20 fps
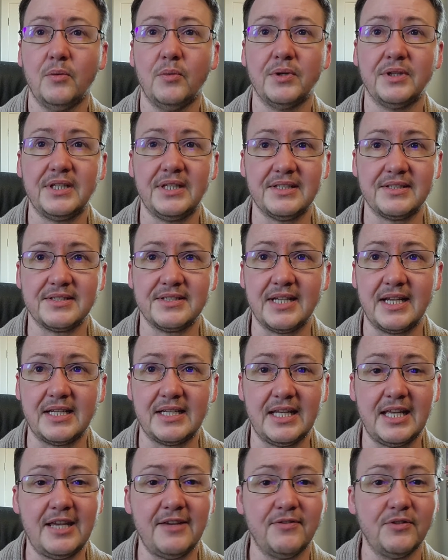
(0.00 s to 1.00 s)
with the
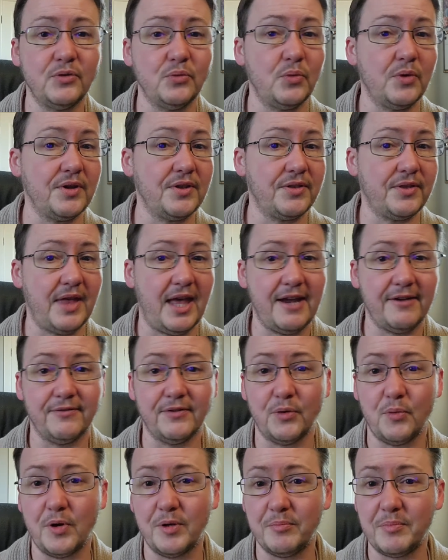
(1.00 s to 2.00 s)
estate. Even with
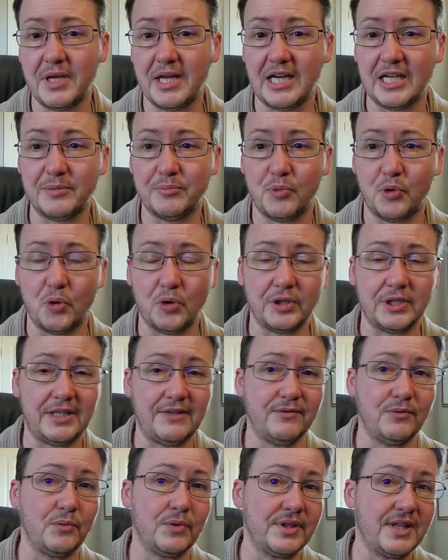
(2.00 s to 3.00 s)
everyone being on board,
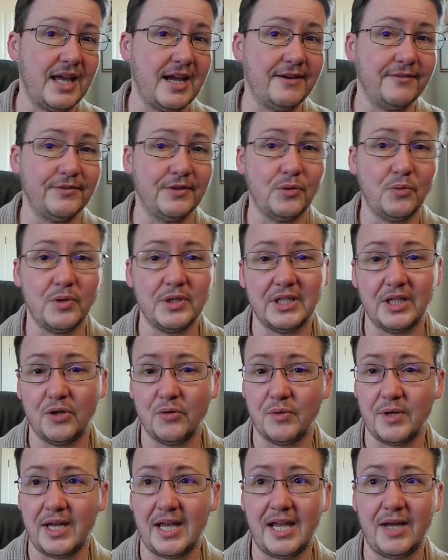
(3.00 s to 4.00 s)
even with everyone
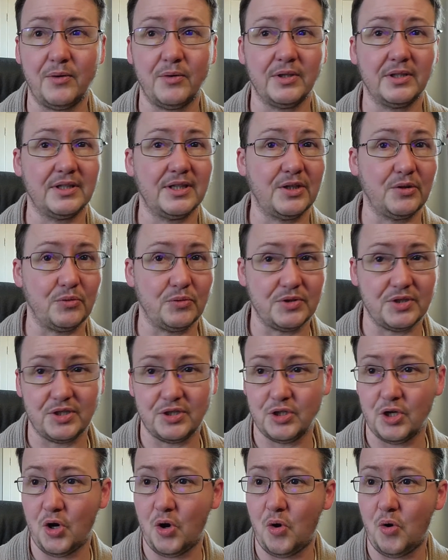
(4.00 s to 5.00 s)
agreeing, there was
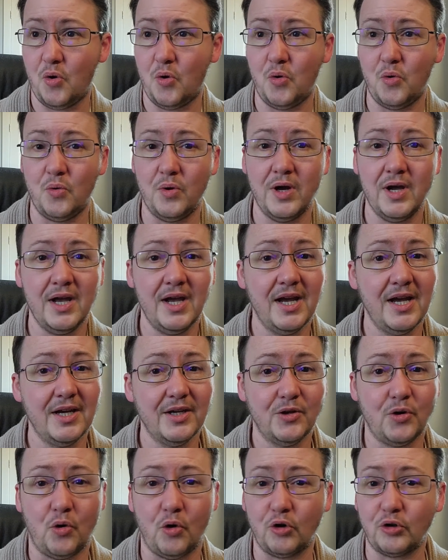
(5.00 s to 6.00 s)
no
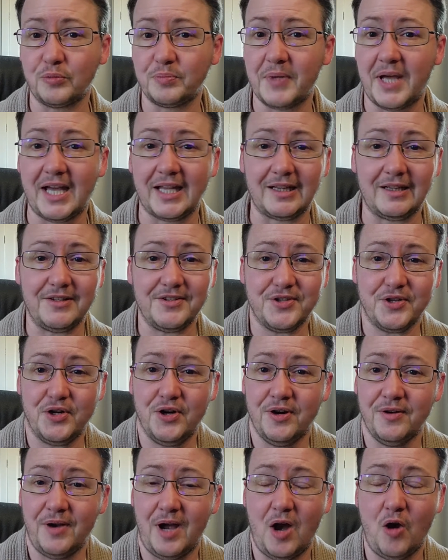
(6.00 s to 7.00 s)
court battles
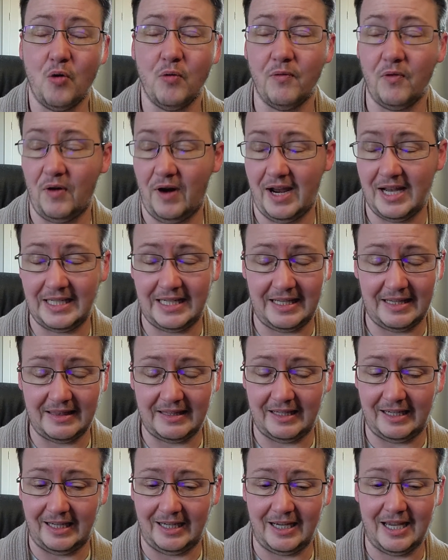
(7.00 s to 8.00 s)
over
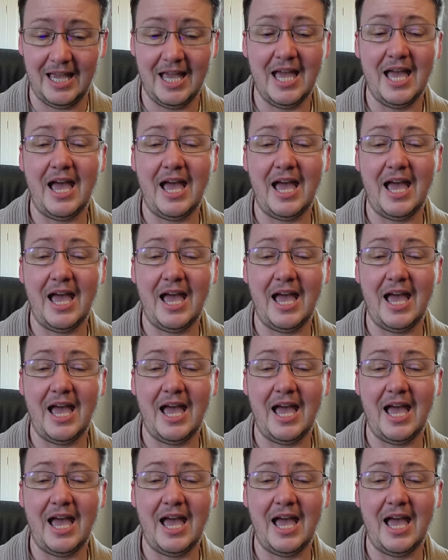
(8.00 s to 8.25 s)
anything,